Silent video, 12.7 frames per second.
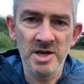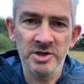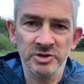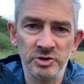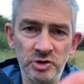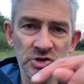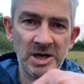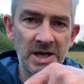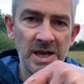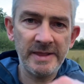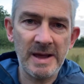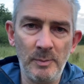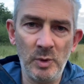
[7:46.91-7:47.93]
So just click
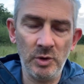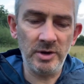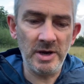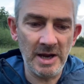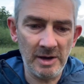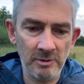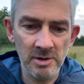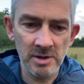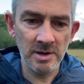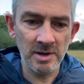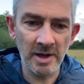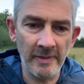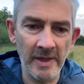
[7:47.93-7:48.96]
that button now,
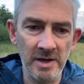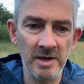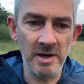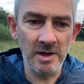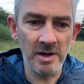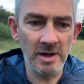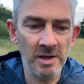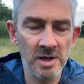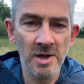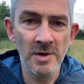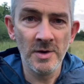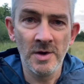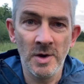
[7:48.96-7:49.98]
and then
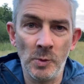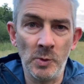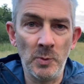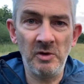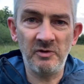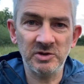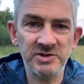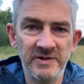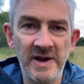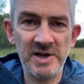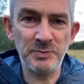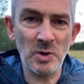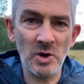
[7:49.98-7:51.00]
we'll move on to the
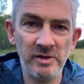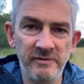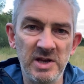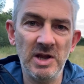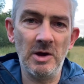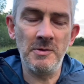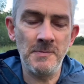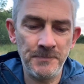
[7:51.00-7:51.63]
next part of the video.